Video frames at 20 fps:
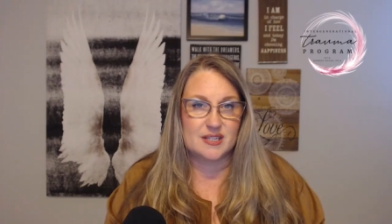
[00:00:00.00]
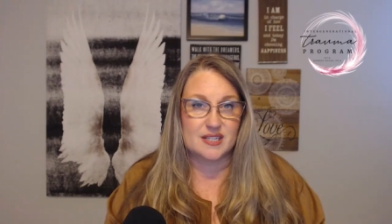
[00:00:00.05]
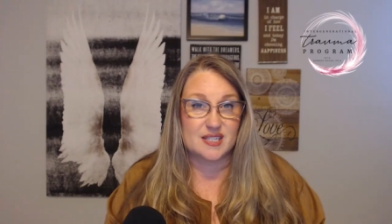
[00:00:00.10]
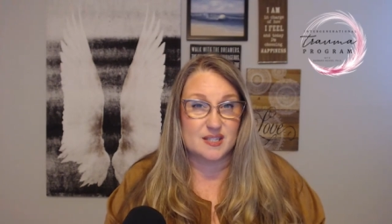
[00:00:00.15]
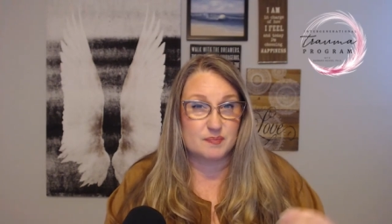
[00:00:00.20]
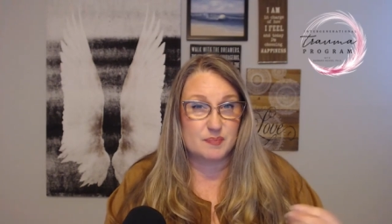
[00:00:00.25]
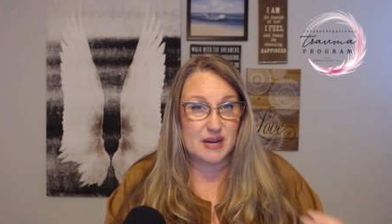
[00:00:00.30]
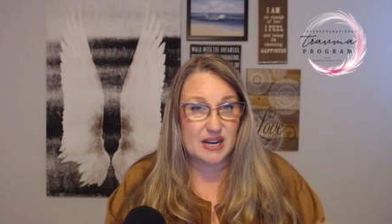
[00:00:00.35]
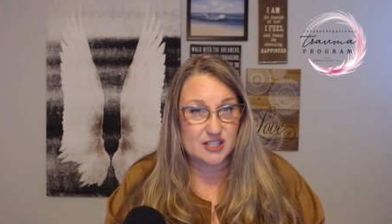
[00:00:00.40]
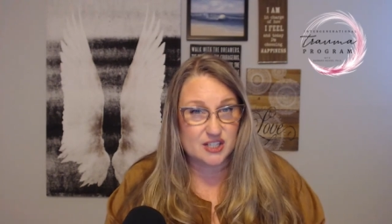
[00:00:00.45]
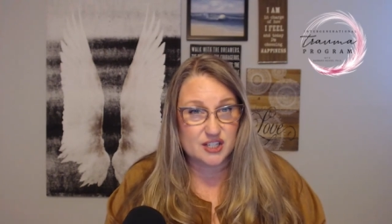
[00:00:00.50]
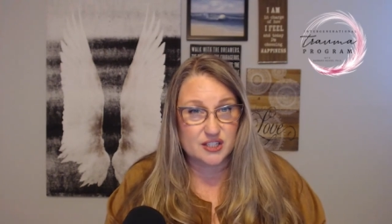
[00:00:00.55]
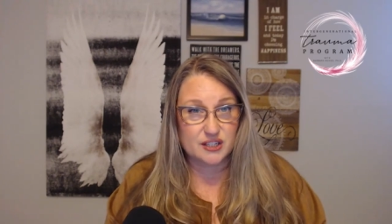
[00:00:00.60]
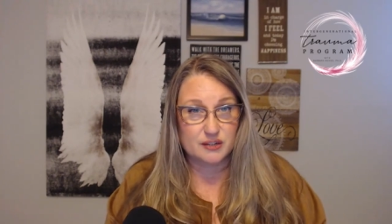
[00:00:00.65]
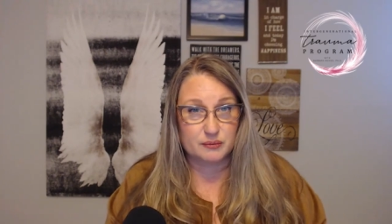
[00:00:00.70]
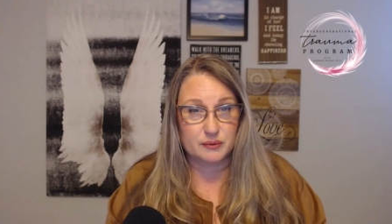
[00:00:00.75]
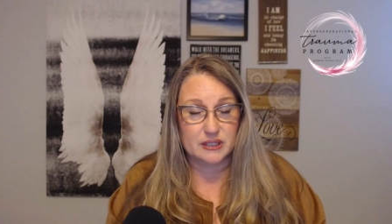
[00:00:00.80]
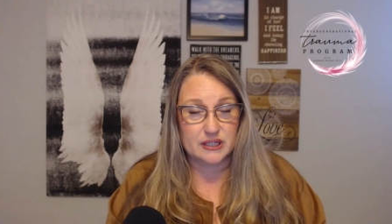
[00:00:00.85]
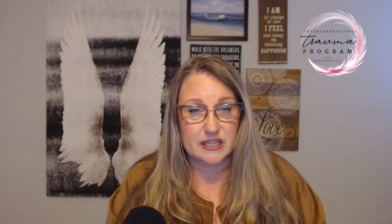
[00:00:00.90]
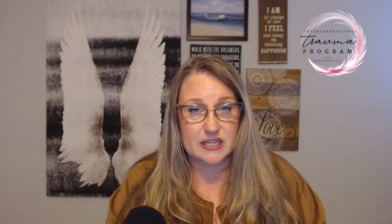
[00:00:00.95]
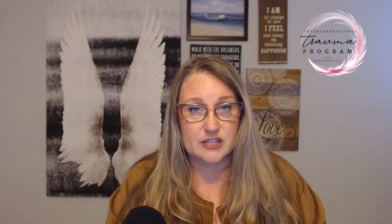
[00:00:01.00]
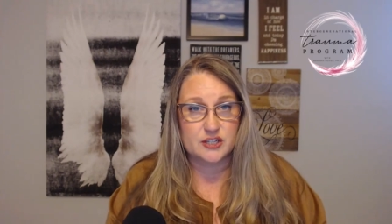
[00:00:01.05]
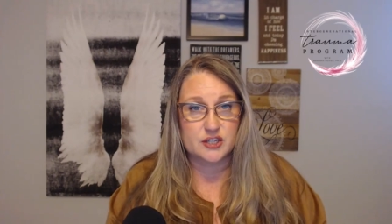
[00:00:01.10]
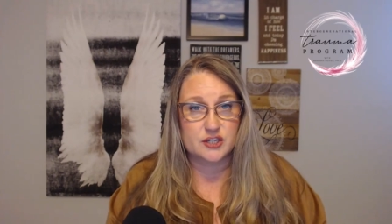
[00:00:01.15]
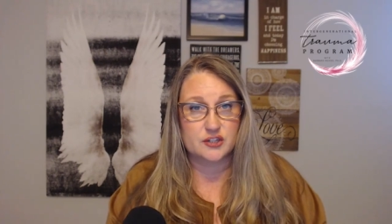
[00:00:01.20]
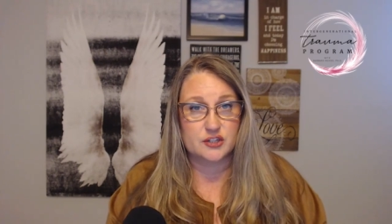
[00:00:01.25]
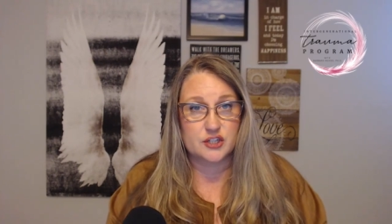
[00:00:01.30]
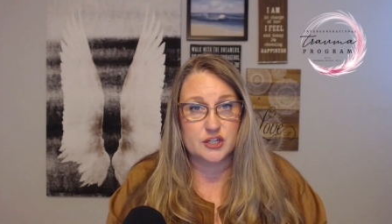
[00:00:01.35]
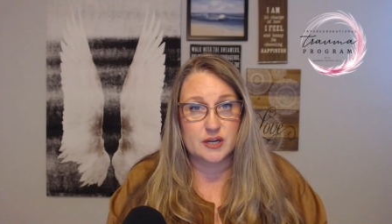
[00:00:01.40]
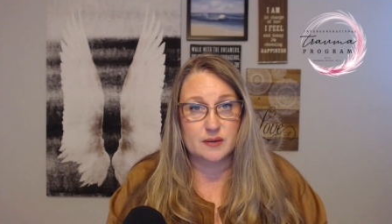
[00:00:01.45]
especially
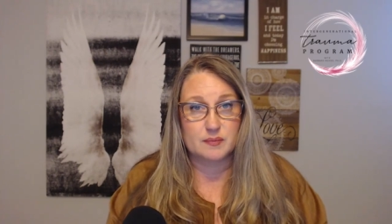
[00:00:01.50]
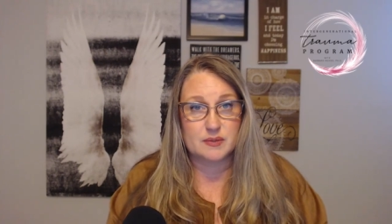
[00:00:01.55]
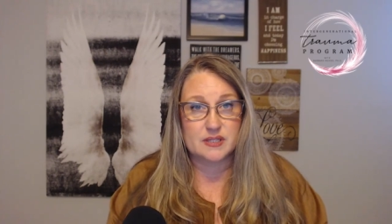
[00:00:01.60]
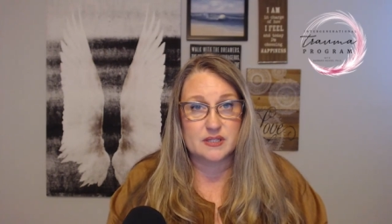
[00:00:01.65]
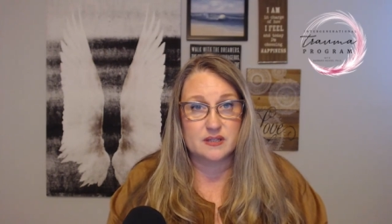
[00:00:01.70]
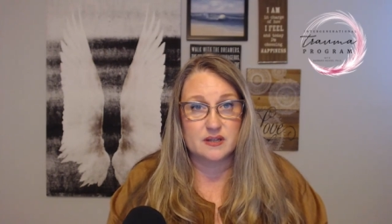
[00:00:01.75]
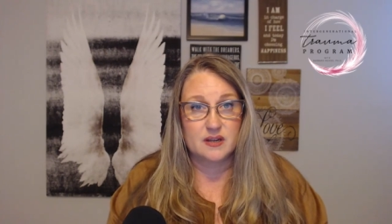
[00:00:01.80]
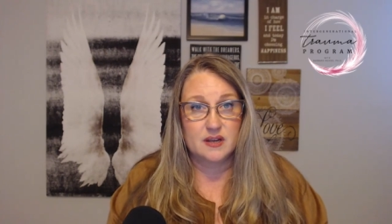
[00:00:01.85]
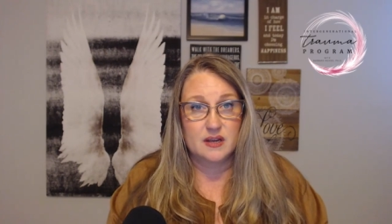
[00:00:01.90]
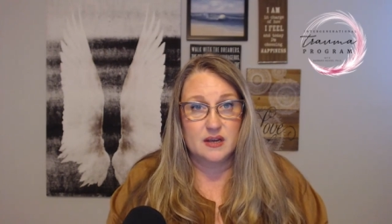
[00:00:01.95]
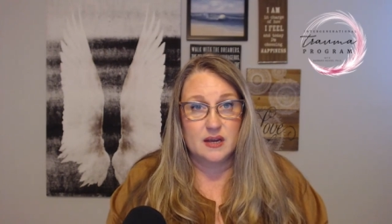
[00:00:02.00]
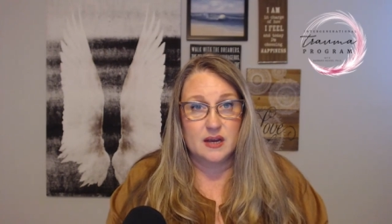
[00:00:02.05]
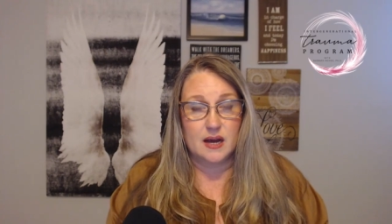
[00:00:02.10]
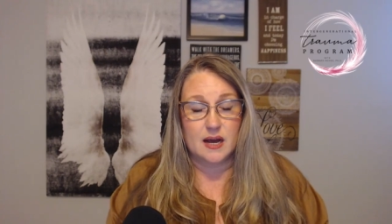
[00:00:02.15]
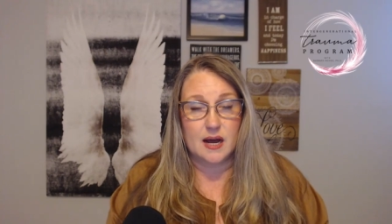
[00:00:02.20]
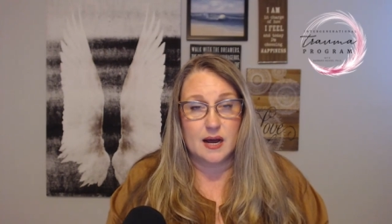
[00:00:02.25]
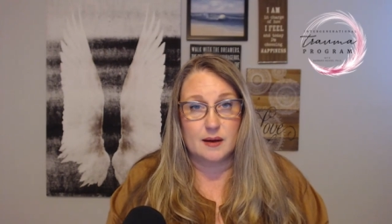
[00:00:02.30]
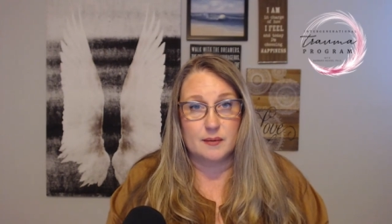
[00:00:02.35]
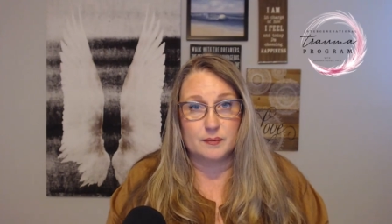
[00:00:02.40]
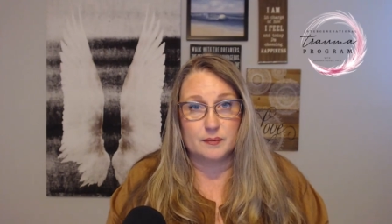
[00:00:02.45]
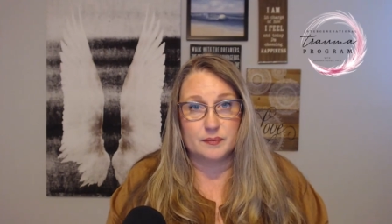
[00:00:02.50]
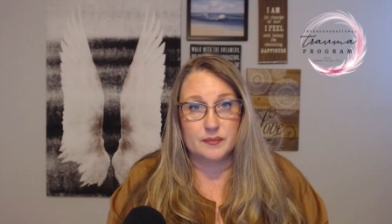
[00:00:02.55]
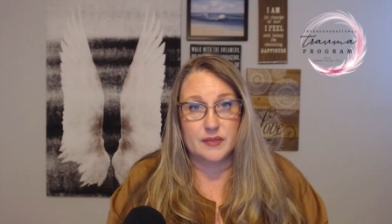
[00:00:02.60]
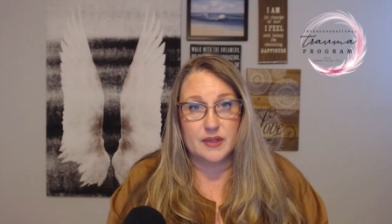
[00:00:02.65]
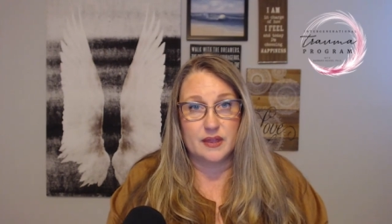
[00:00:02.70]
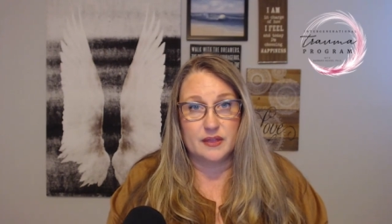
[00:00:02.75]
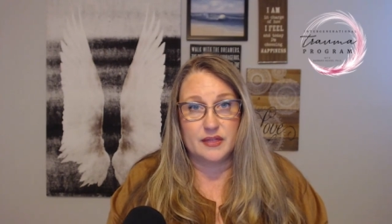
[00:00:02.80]
relationships um,